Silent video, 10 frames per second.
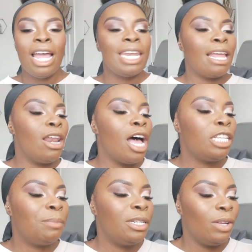Now,
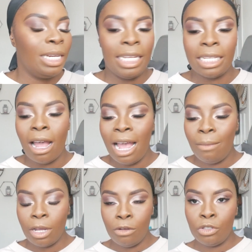last but not least,
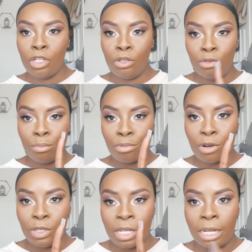I'm going to use
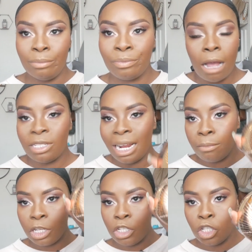bronzer. And today
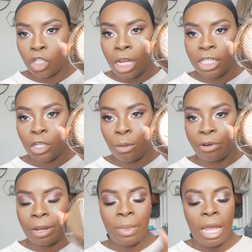I'm gonna use the Charlotte
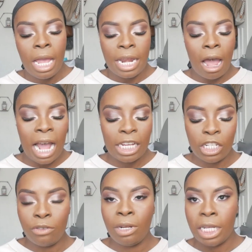Tilbury. Now, I
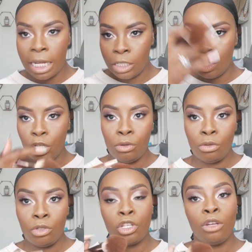generally tend to
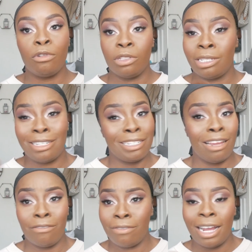use two
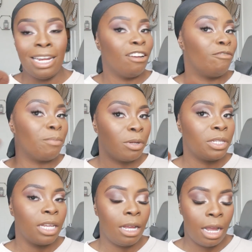bronzers. I love
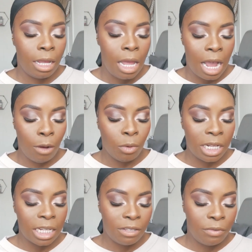bronzer and what
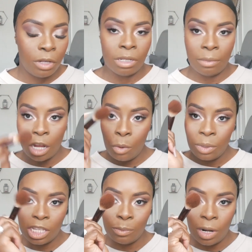it does for you. So I'm gonna go in
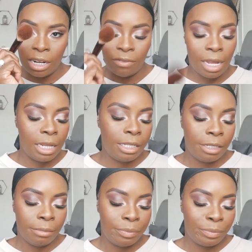with the small end
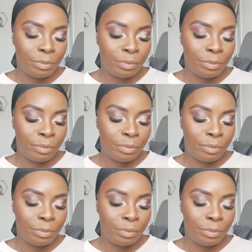first.